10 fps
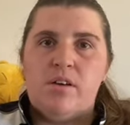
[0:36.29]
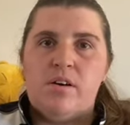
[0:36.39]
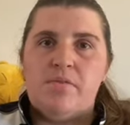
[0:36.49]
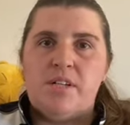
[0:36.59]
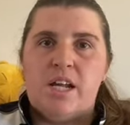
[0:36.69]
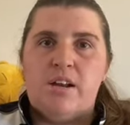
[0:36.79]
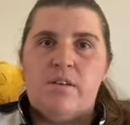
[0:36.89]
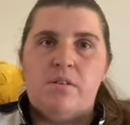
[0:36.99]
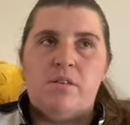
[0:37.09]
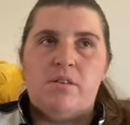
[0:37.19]
I've done
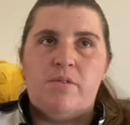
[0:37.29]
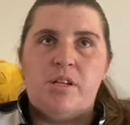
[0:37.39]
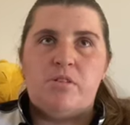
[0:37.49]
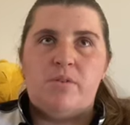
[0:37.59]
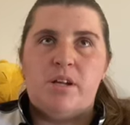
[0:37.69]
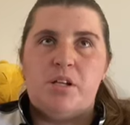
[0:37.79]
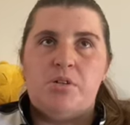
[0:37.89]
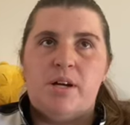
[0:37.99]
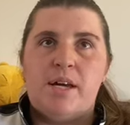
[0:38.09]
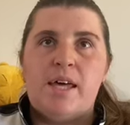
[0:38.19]
on the Victor Reader
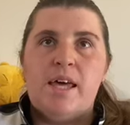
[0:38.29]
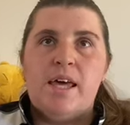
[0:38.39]
Trek,